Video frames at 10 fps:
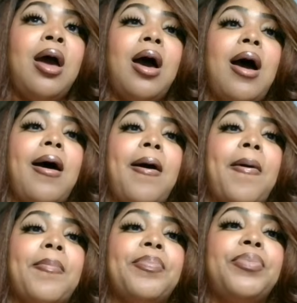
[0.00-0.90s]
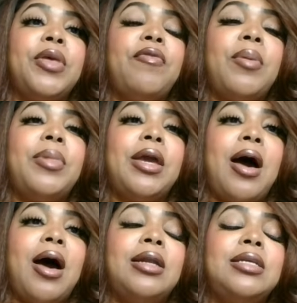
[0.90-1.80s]
If I'm being
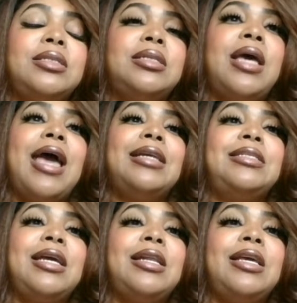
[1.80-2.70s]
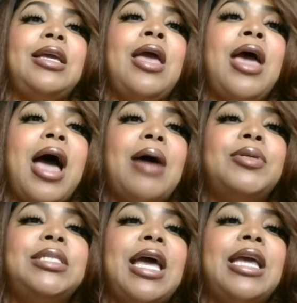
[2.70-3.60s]
honest, hey Shelly, I would
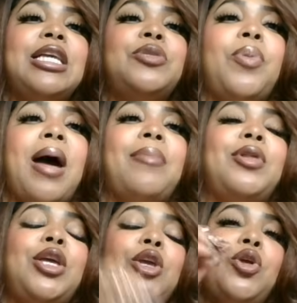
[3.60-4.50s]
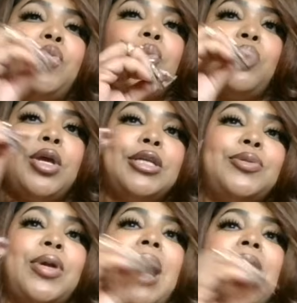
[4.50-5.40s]
say it's probably
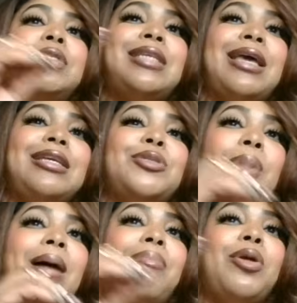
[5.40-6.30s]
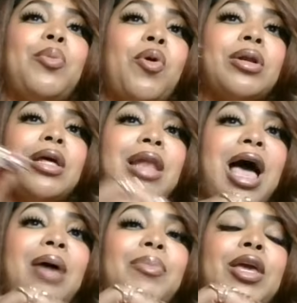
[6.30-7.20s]
more in
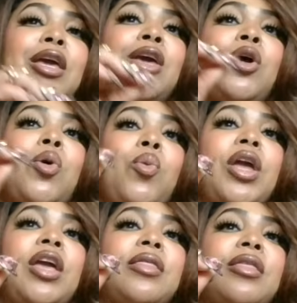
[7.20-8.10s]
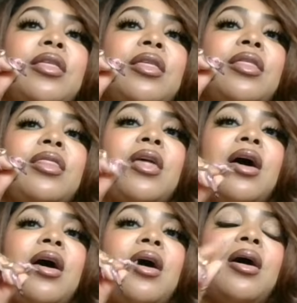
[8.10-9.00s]
alignment with
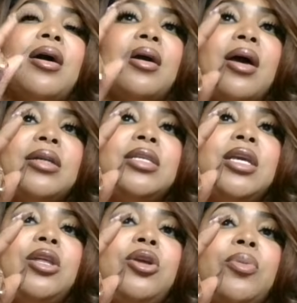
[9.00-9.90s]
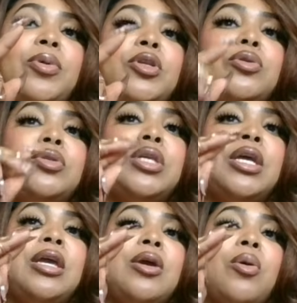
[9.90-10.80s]
the content you're
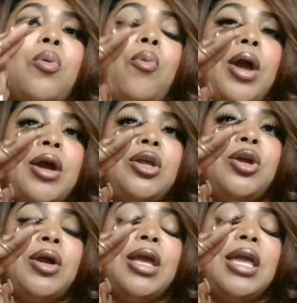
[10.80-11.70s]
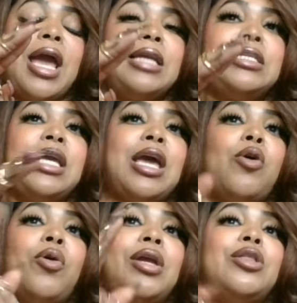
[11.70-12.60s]
producing, where you're engaging at,
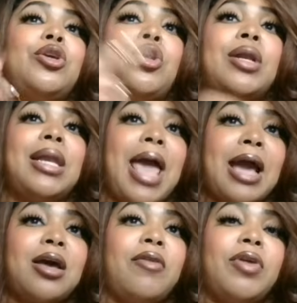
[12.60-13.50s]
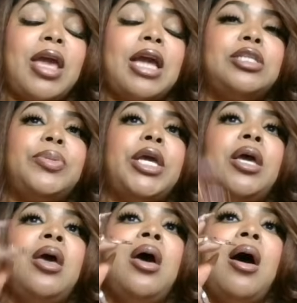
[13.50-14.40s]
or either your lack of engagement
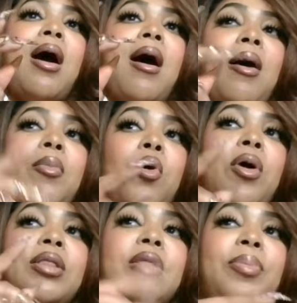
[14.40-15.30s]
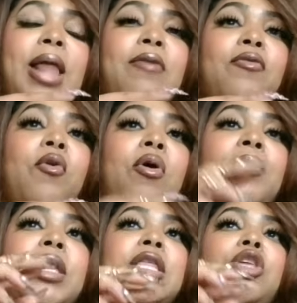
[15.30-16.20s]
on the platform,
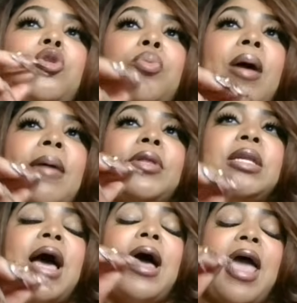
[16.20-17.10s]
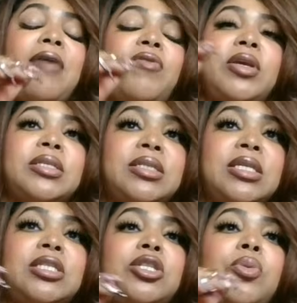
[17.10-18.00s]
and then you probably not having a
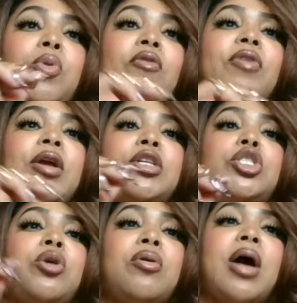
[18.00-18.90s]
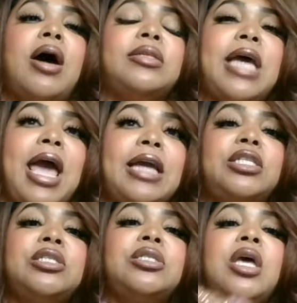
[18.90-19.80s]
system or very strong call to
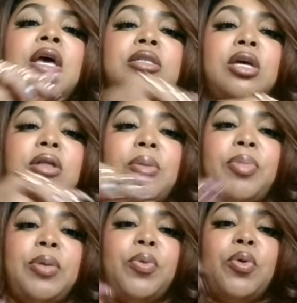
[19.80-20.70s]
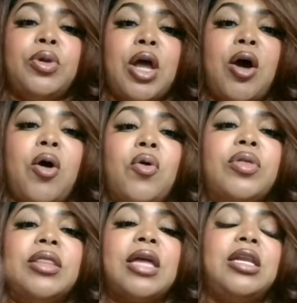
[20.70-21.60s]
actions so that people know
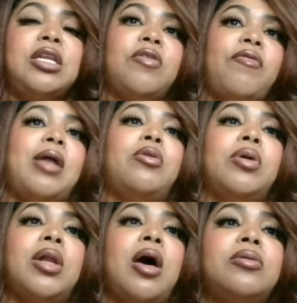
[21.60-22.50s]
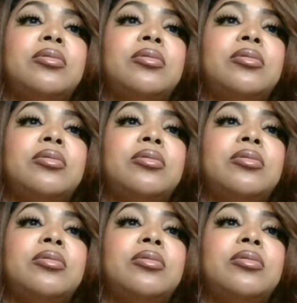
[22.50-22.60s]
that they need to follow along.